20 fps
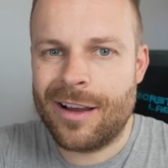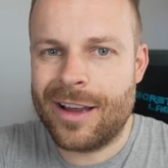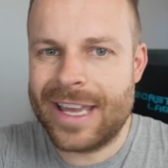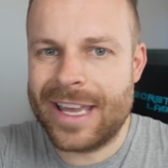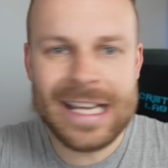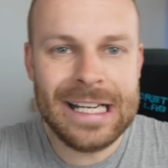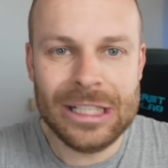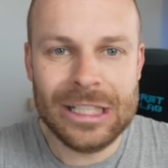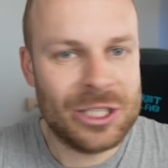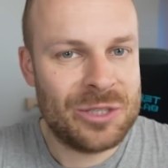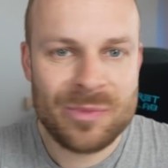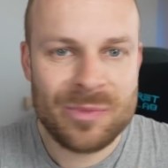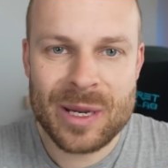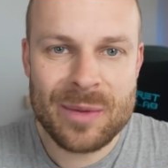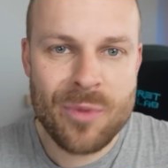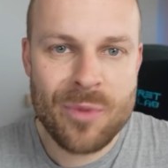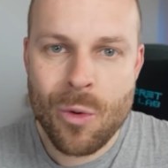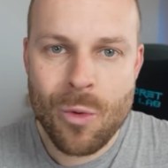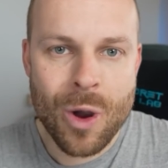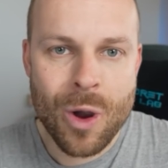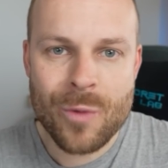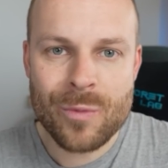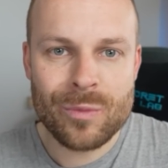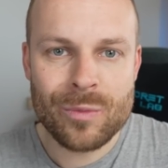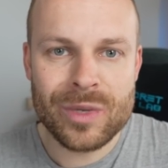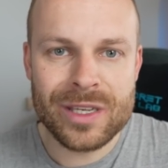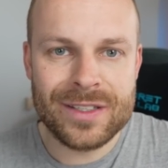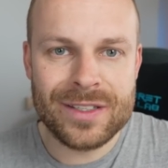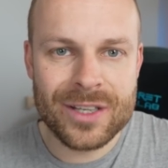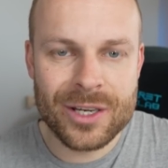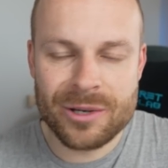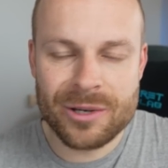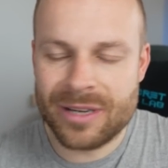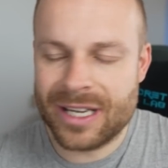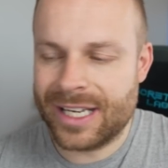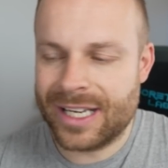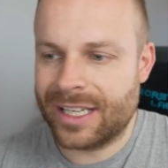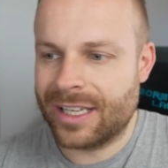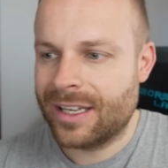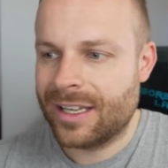English people won't be
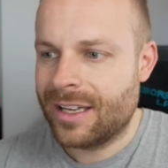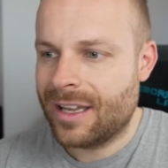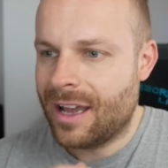doing.